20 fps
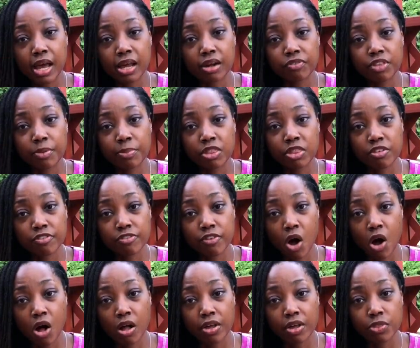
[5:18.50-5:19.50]
out of them in the
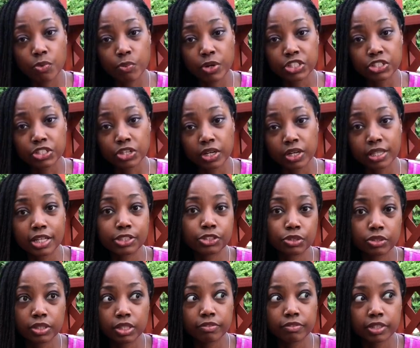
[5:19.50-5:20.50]
fall and the winter
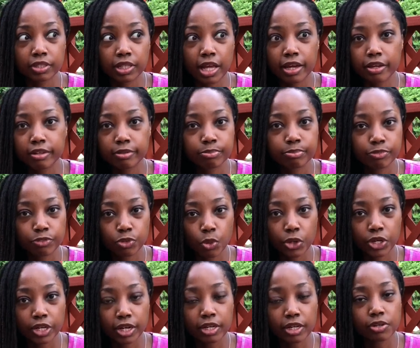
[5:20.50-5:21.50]
unless you live in like
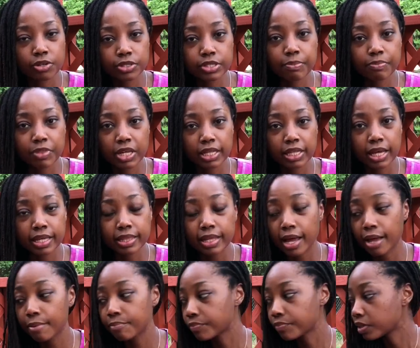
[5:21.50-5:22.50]
Florida or something like
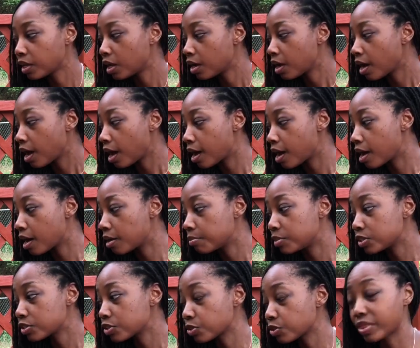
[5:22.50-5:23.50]
that.
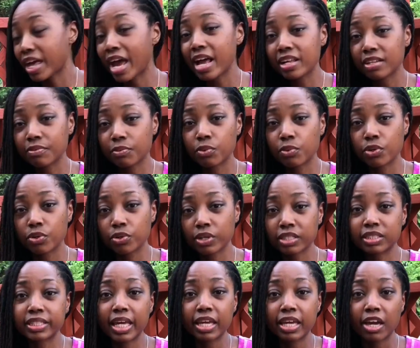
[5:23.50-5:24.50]
So that will
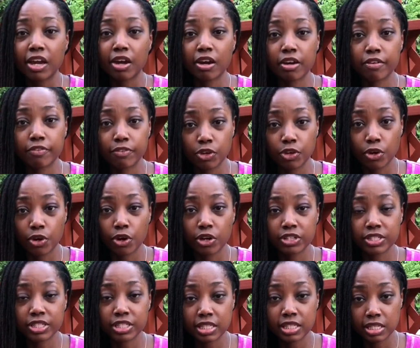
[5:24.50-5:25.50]
take care of
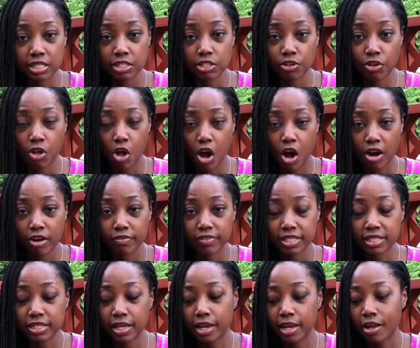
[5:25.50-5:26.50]
your seasonal
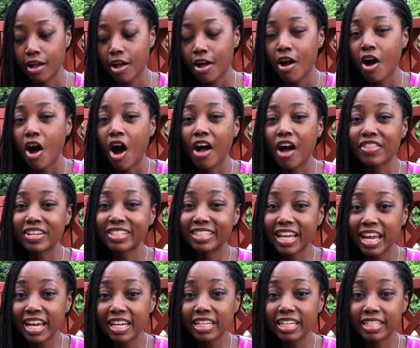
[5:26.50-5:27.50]
harvesting. On the
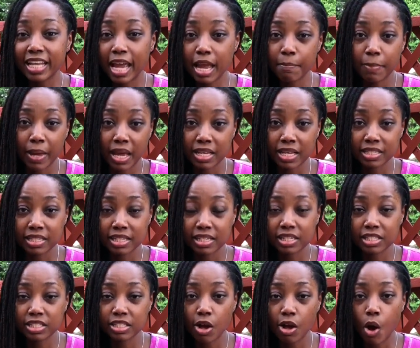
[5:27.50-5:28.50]
day-to-day
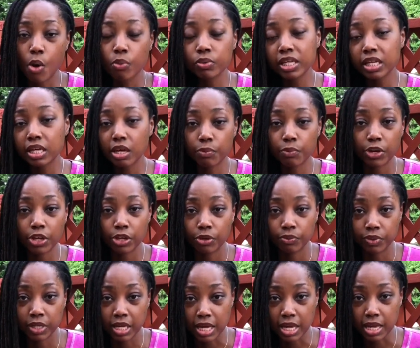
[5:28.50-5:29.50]
basis, only get what
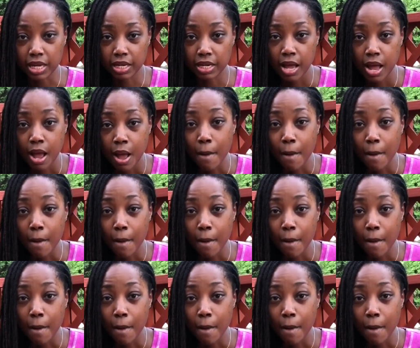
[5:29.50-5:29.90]
you need.